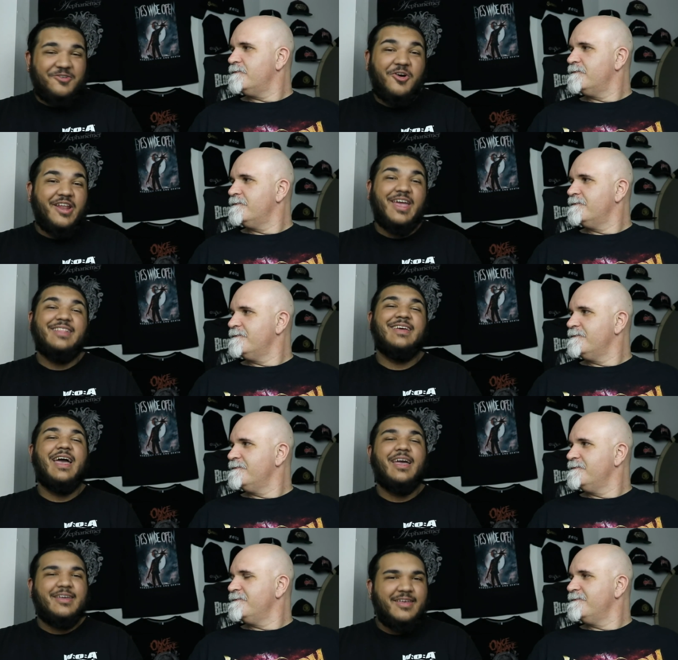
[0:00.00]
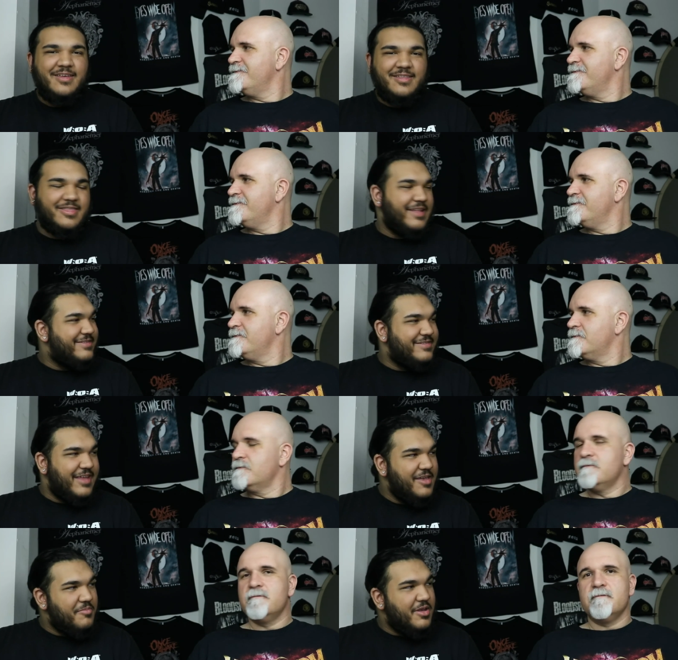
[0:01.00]
Speaker 1: I don't know how to attack that
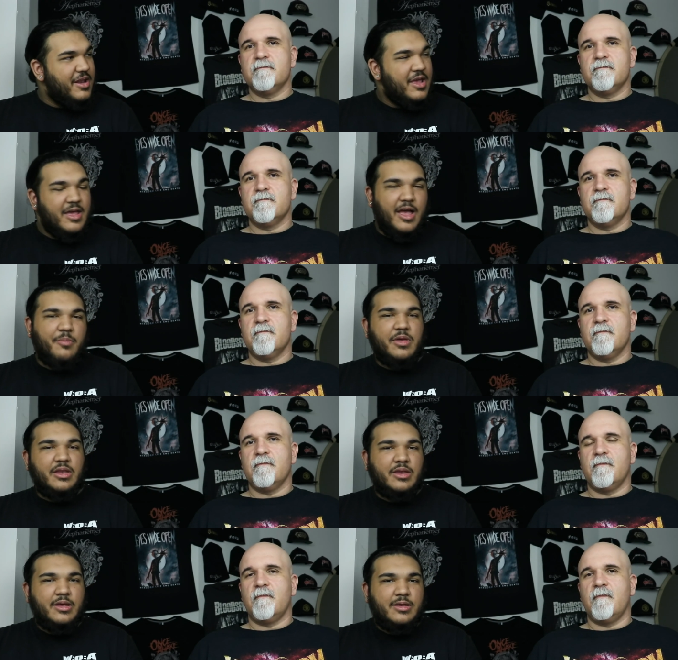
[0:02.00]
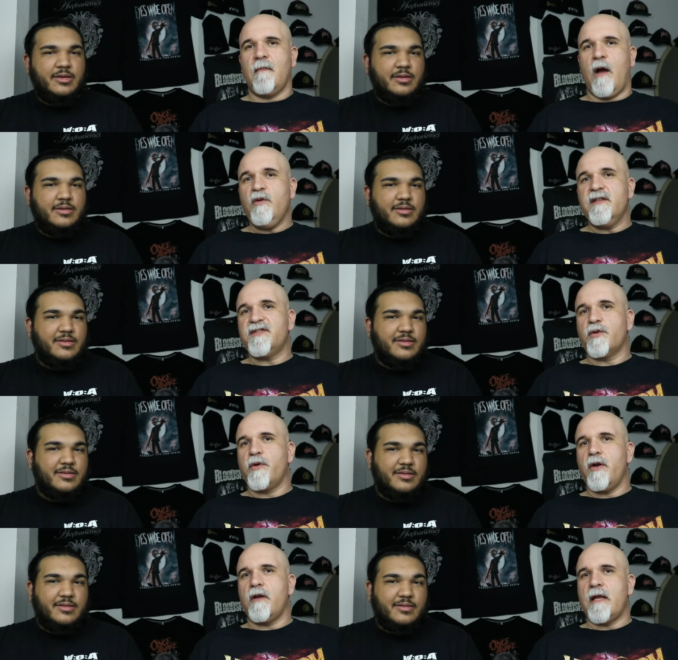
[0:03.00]
statement. I mean, I would
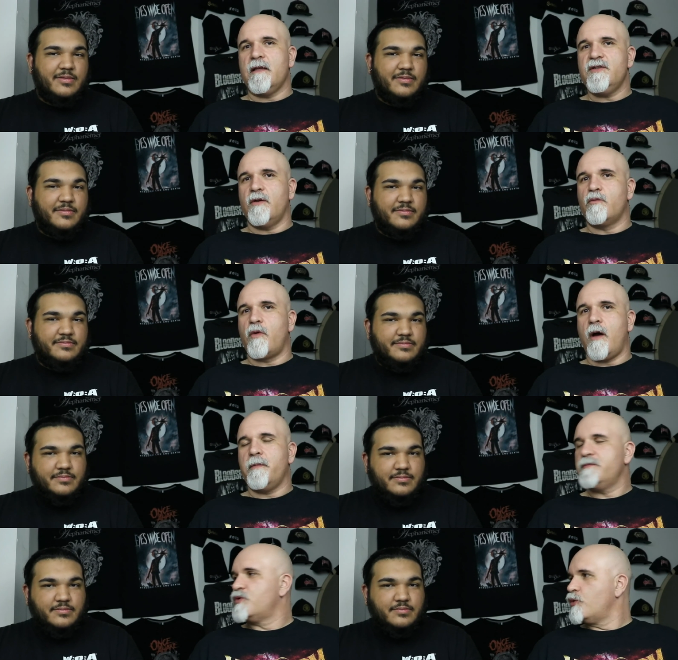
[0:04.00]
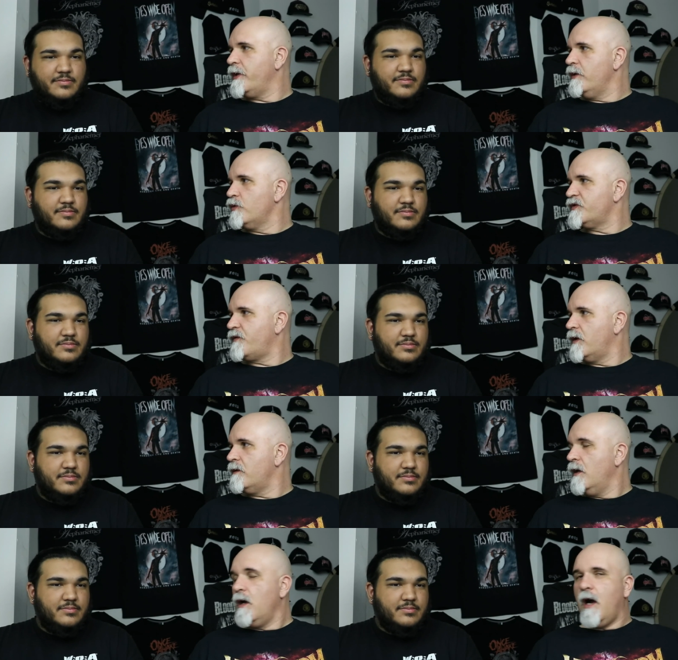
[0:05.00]
disagree on, at least on Rob Trujillo's front.
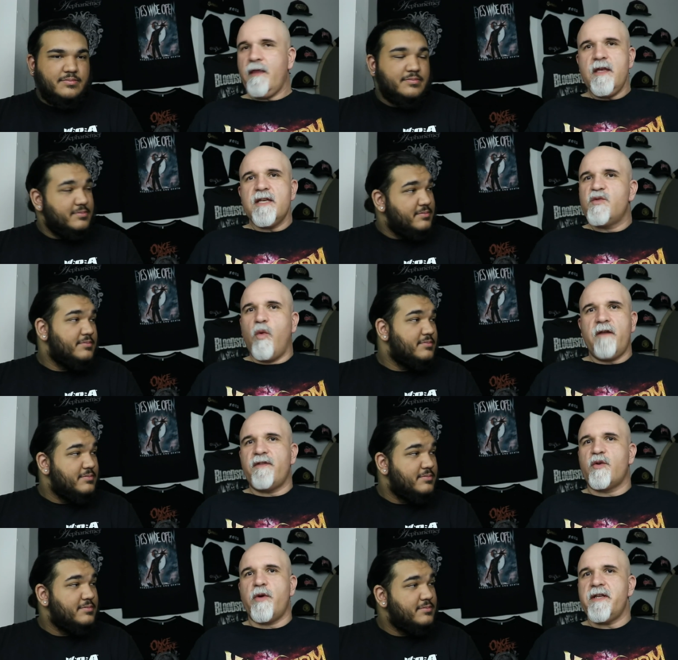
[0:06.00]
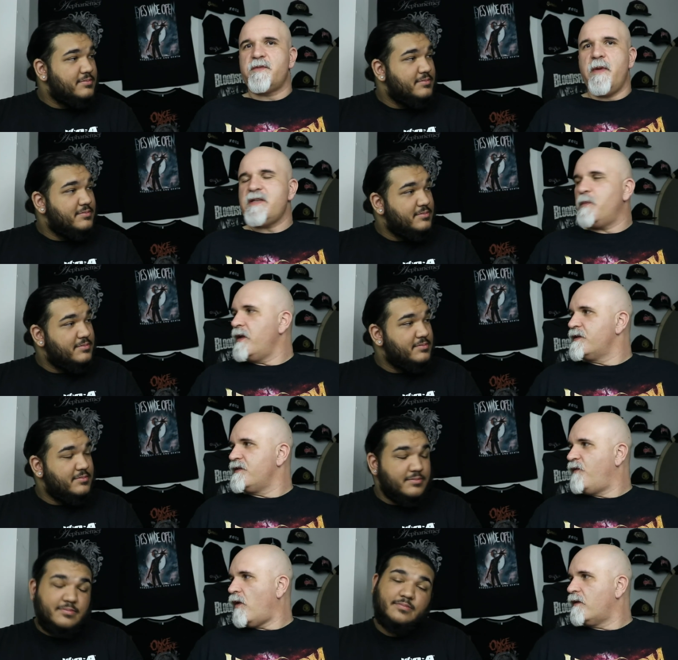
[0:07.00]
I think he's one of the greatest bass players
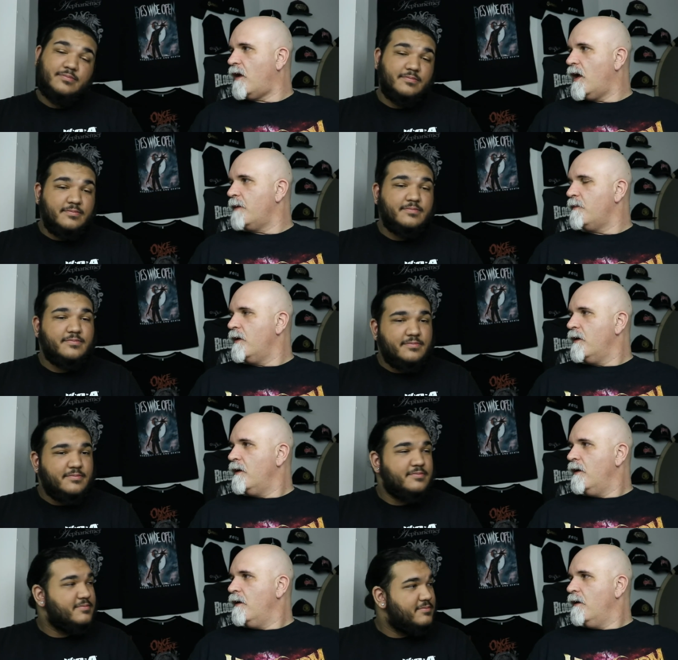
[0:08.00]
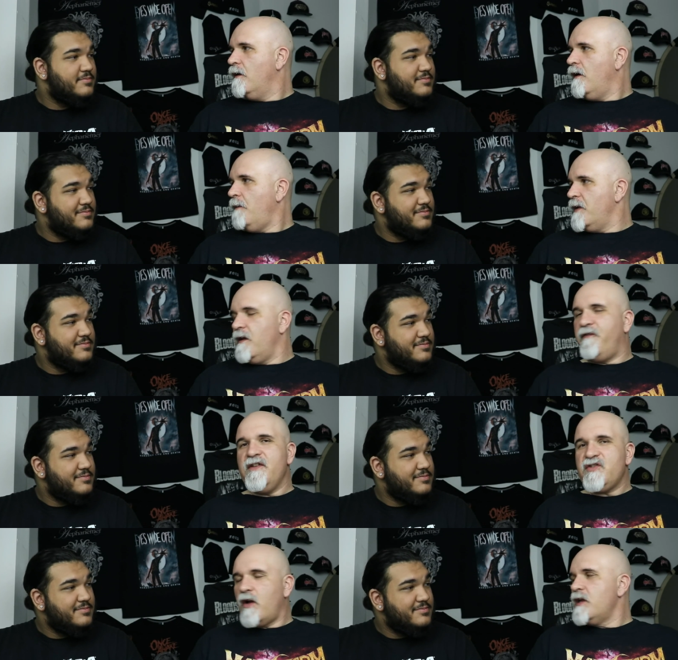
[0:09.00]
of all time. I mean, if
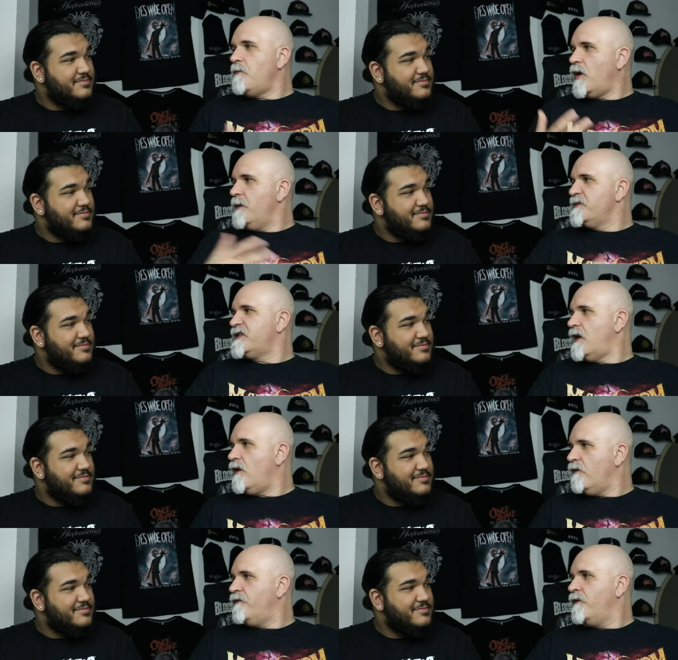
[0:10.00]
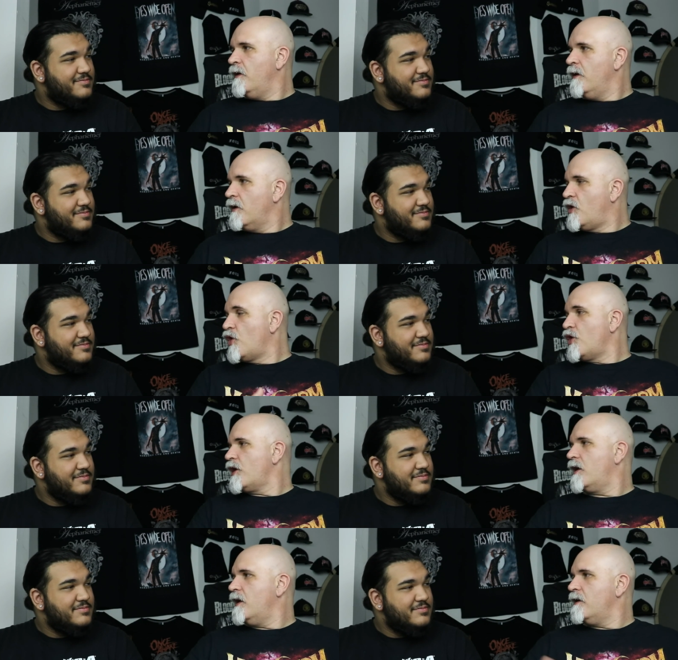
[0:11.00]
he's talking about himself,
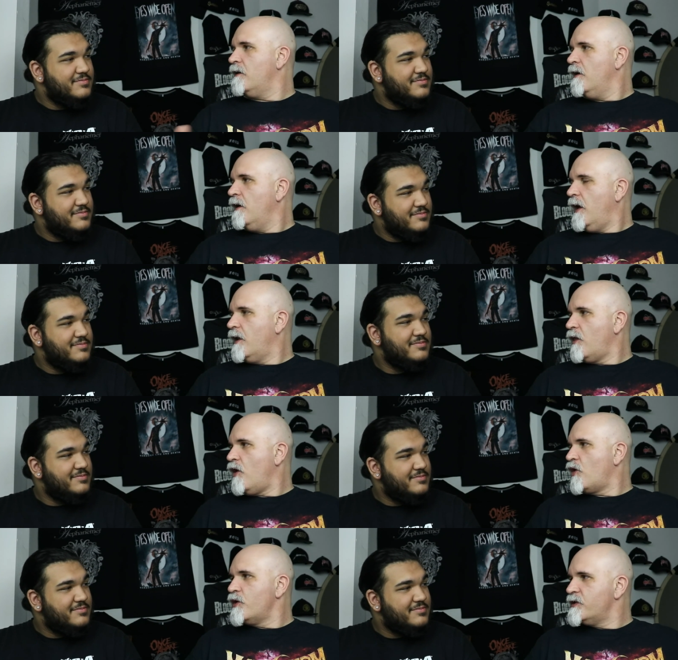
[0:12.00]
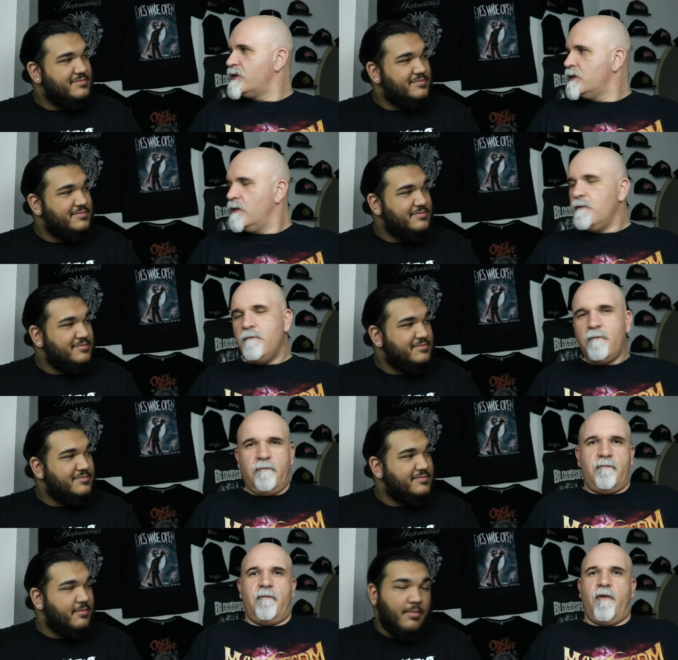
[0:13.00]
Kirk and and Lars,
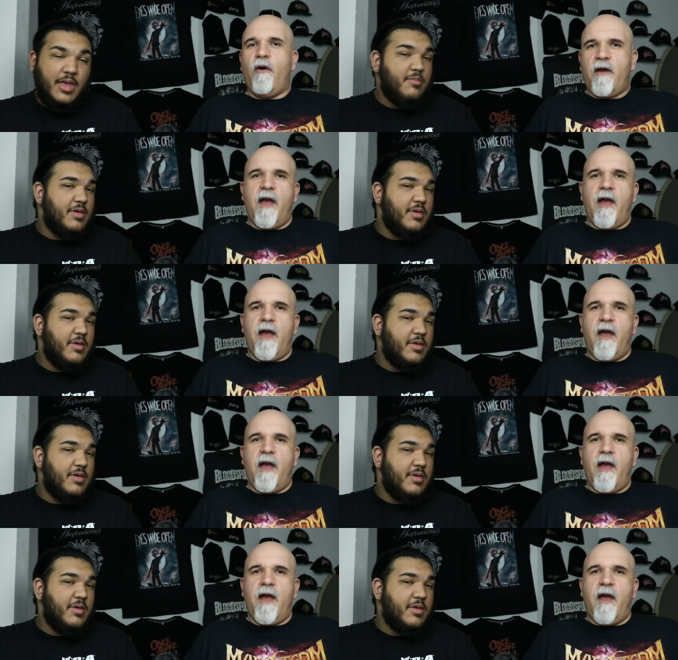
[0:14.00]
Maybe.